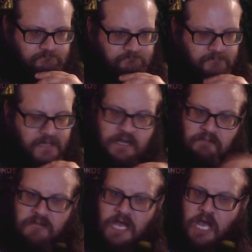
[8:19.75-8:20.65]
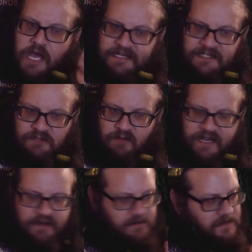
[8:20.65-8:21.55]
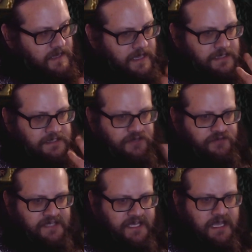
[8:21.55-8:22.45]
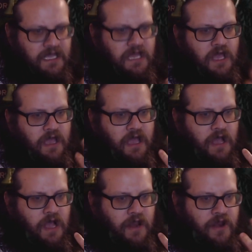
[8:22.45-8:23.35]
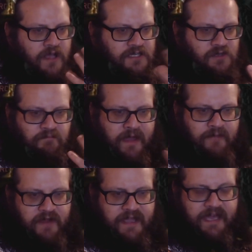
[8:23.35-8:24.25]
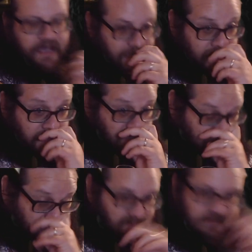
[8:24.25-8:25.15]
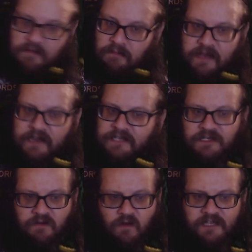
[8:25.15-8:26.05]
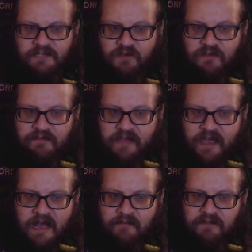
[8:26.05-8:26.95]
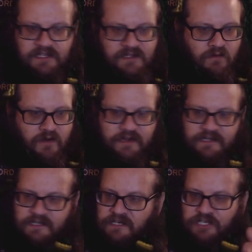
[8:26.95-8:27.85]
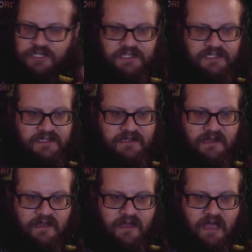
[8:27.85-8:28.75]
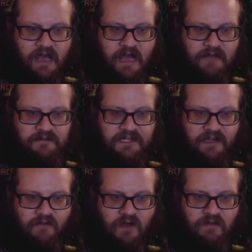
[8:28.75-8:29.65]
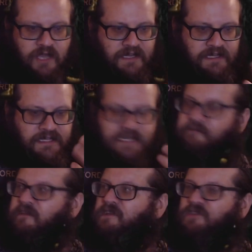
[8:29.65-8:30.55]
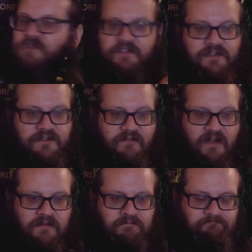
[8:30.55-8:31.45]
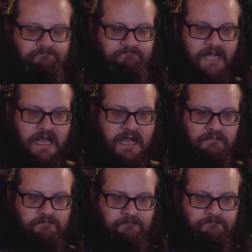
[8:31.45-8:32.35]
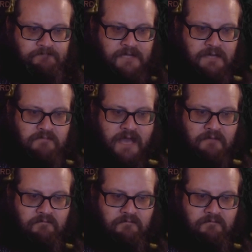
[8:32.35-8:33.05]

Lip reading: But yeah, it's sweet, citrusy, nice little peppery kick, and it is quite smooth. This is quite a delicious single malt. You could definitely enjoy this on your own. So yeah.